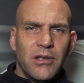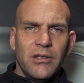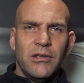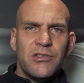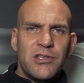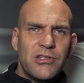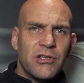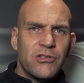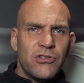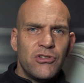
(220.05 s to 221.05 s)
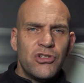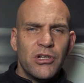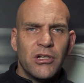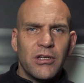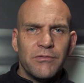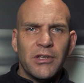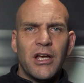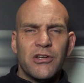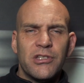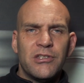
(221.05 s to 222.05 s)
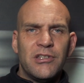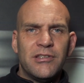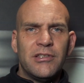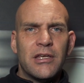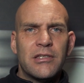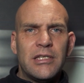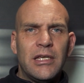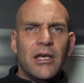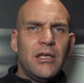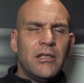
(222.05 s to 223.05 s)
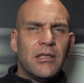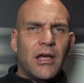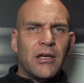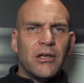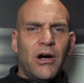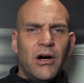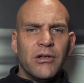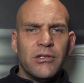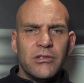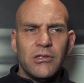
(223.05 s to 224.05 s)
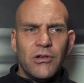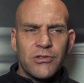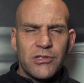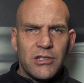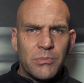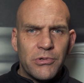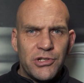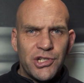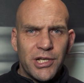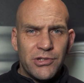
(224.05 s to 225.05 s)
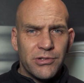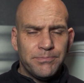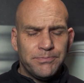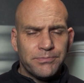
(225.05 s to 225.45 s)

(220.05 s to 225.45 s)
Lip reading: this is a chunk of cash. This is 60k that car has lost in depreciation.